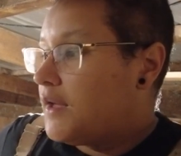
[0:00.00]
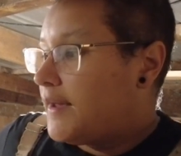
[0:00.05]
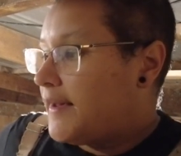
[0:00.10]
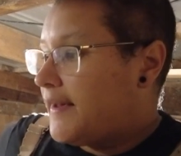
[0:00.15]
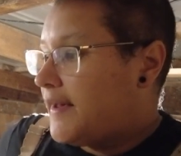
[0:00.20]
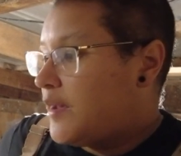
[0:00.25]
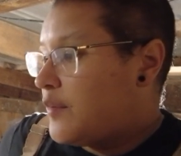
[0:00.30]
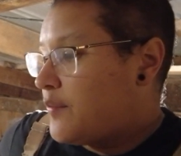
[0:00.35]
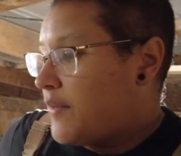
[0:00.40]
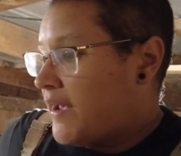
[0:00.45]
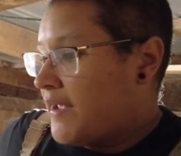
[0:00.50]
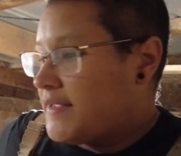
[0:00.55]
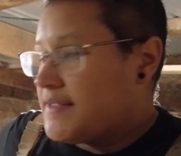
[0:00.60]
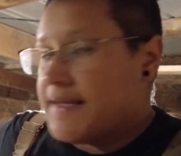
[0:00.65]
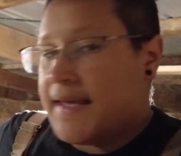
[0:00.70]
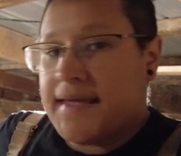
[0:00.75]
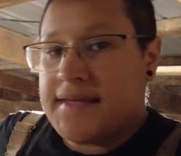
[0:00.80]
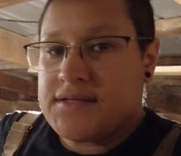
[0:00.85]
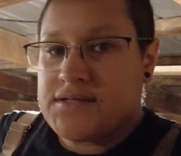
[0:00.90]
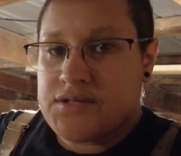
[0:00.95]
I
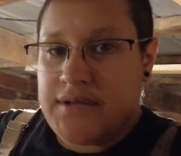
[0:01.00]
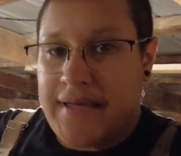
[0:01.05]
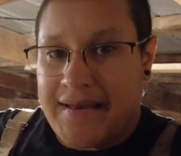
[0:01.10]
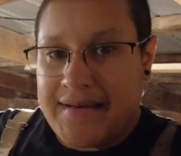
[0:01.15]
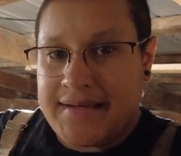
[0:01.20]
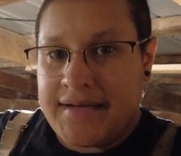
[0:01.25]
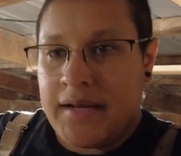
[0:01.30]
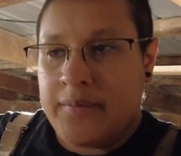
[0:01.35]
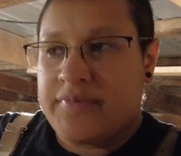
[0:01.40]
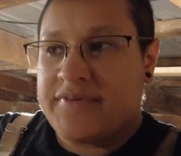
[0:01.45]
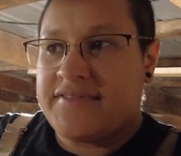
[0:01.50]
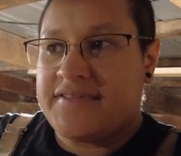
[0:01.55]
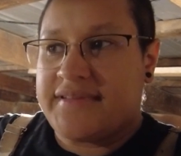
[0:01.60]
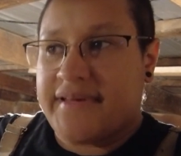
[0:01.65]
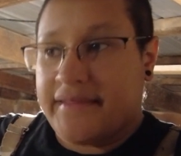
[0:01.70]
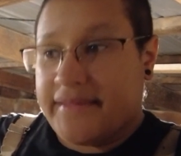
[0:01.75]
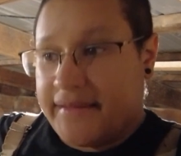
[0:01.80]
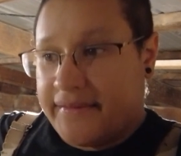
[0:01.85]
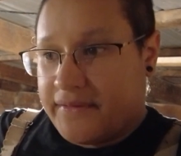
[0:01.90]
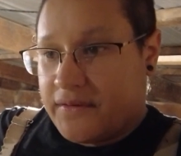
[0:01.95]
ended up
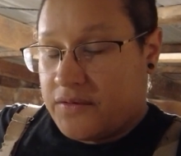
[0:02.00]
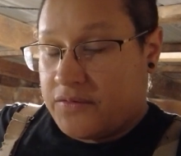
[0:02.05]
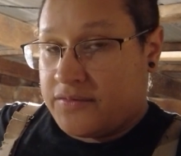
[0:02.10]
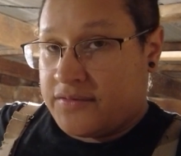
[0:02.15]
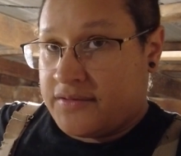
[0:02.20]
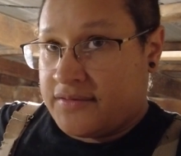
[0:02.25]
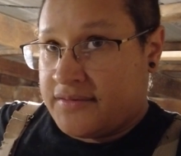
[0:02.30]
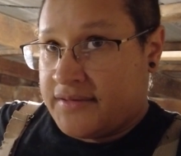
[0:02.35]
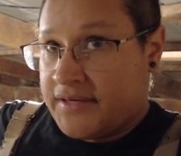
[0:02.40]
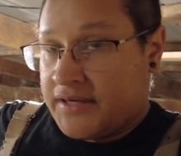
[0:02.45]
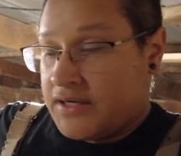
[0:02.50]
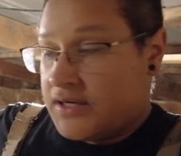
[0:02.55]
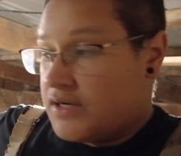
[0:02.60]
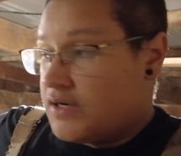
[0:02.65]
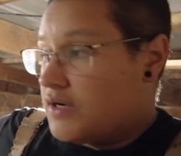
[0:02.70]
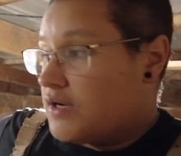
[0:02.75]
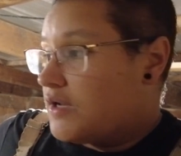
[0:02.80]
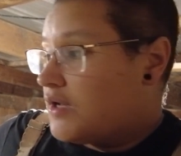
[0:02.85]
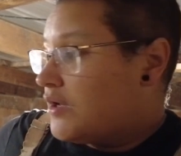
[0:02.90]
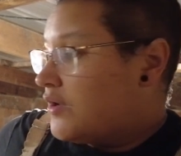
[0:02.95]
selling those this
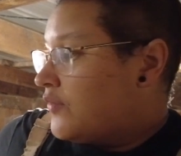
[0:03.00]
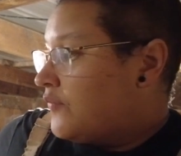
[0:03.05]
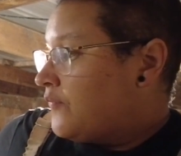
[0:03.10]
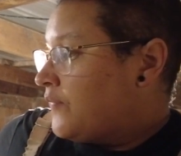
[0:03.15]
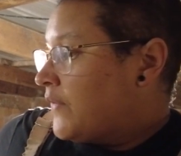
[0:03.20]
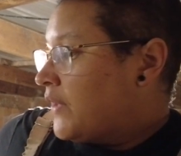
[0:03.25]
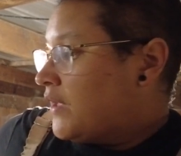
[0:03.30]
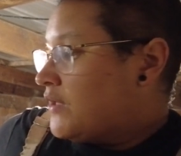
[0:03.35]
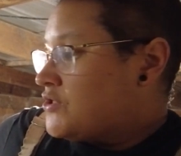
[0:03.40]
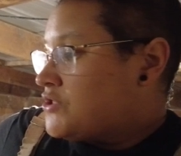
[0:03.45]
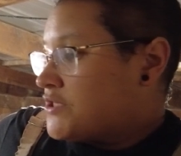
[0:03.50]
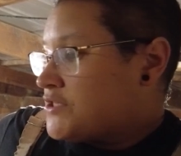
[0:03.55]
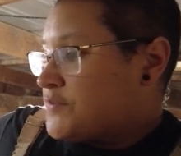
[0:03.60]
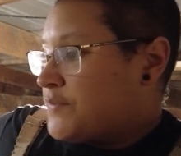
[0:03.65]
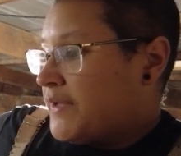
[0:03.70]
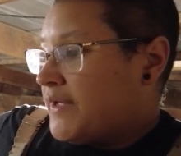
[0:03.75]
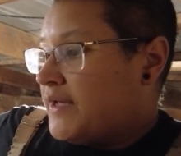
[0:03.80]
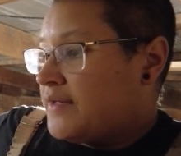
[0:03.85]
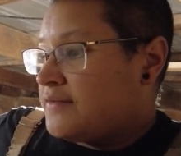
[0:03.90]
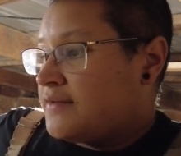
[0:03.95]
year just
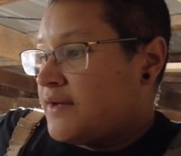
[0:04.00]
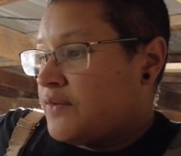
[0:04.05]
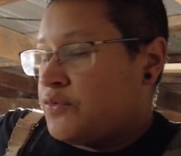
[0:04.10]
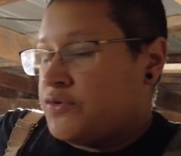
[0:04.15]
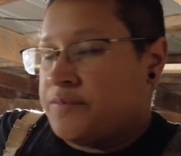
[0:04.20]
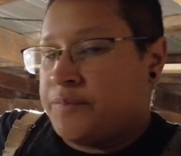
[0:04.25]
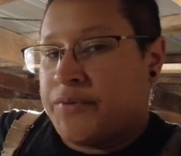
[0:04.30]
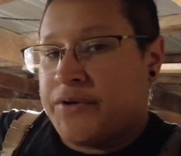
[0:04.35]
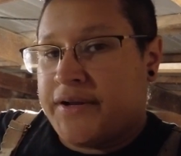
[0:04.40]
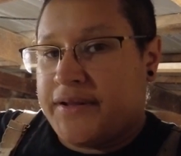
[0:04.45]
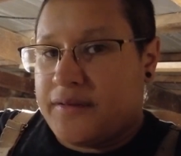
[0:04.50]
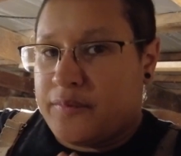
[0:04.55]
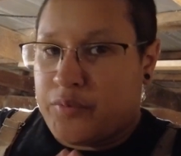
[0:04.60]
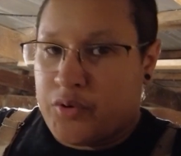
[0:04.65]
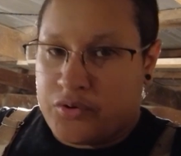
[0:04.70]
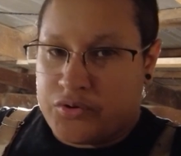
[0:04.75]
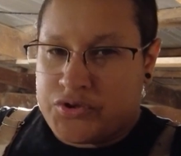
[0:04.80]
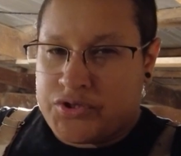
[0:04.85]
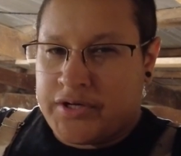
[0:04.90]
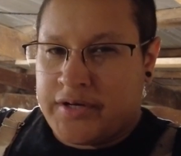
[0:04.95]
because I was putting
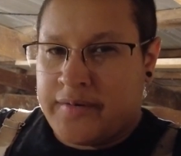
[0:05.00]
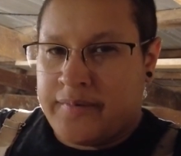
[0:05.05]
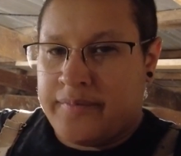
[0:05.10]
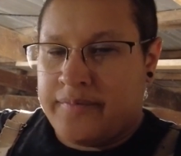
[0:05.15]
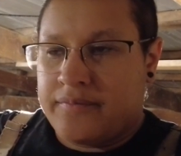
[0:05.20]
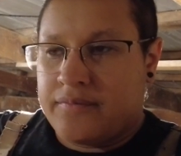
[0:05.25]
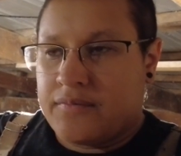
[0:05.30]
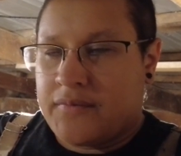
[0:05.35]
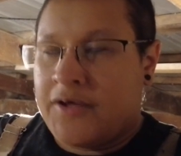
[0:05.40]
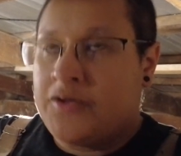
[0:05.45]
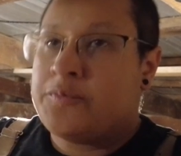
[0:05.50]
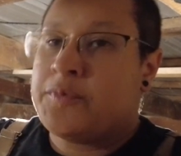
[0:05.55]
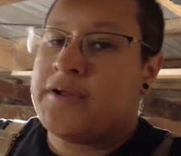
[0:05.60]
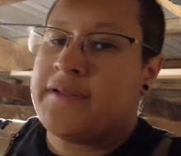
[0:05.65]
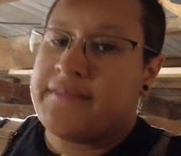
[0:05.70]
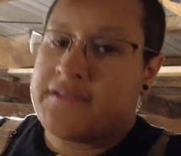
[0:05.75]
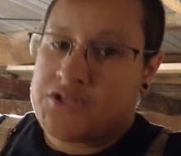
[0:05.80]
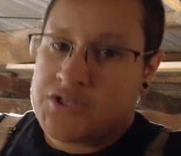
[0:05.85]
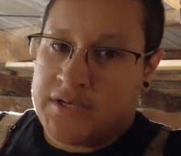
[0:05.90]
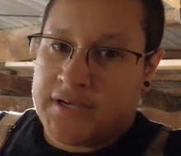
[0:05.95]

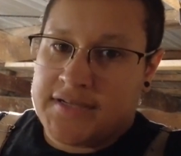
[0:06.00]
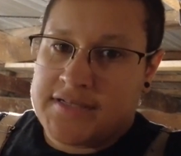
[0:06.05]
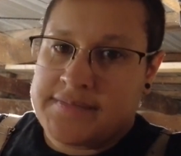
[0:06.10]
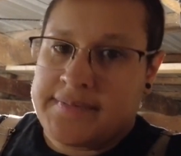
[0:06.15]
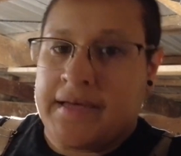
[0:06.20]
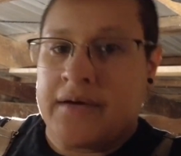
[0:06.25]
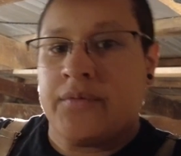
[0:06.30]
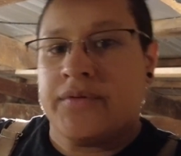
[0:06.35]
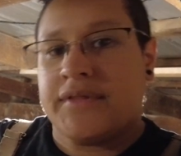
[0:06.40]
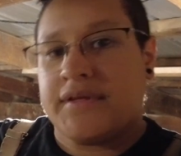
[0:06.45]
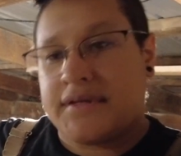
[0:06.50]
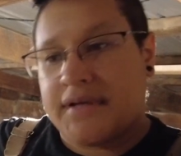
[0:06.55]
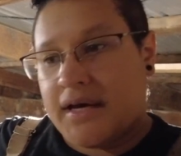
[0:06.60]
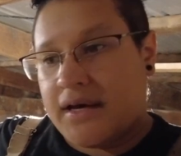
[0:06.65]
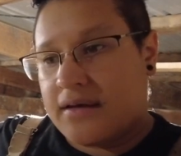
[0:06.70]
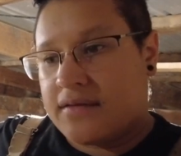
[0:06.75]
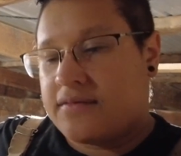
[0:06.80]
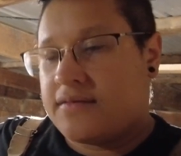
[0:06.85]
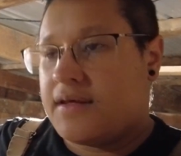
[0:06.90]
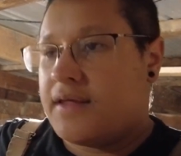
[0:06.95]
the chickens back with the
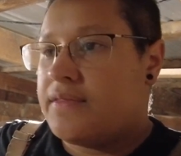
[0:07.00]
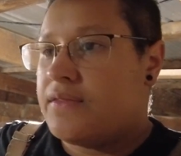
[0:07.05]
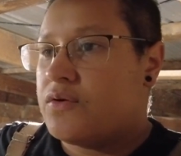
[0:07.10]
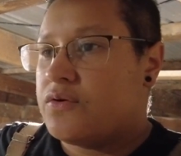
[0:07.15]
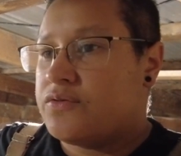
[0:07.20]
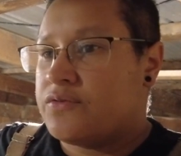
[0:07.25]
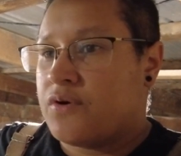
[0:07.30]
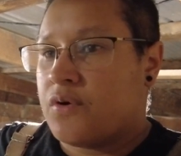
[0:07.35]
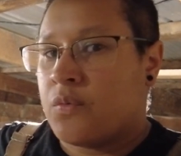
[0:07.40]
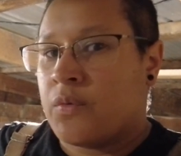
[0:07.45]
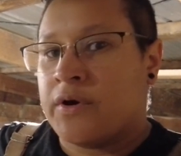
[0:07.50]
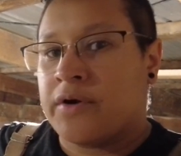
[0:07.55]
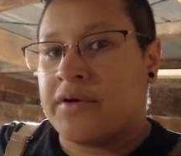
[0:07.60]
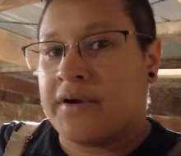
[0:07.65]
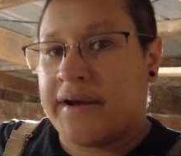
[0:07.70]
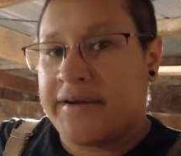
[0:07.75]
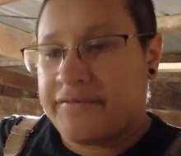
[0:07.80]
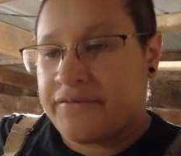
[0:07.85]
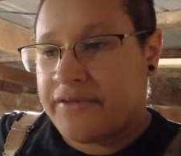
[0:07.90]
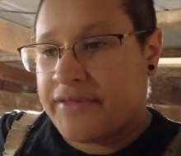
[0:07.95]
ducks, and those don't work
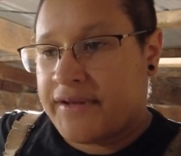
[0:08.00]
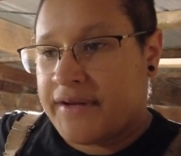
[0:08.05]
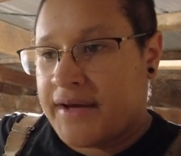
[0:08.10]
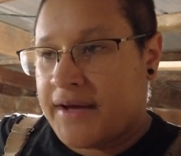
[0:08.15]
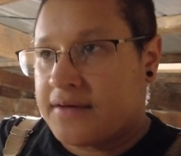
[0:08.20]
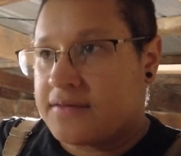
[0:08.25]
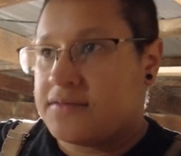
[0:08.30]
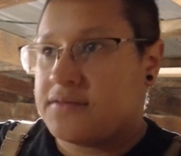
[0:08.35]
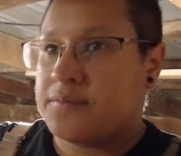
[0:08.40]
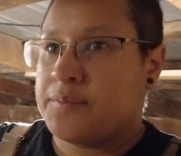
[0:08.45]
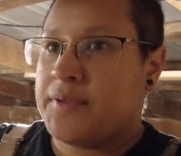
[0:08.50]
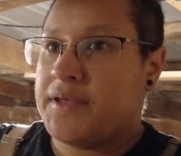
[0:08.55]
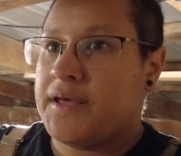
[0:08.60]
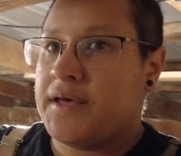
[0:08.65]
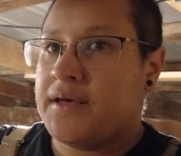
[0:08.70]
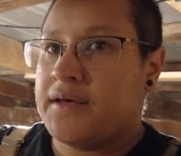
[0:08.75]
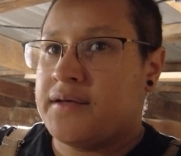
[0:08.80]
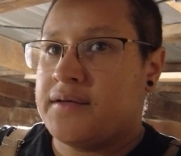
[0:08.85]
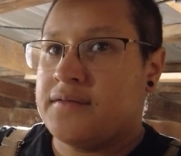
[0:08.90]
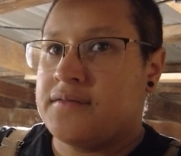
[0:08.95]
great for the ducks
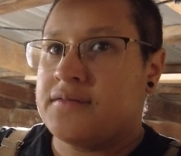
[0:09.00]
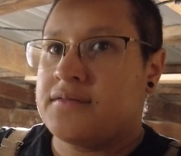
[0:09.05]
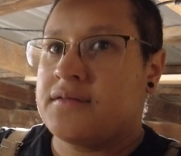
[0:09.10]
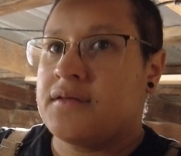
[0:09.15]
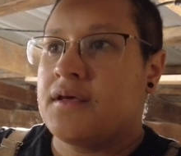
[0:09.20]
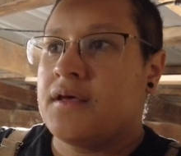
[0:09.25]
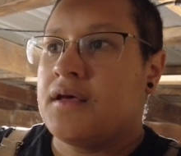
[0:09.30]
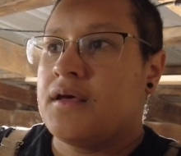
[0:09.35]
because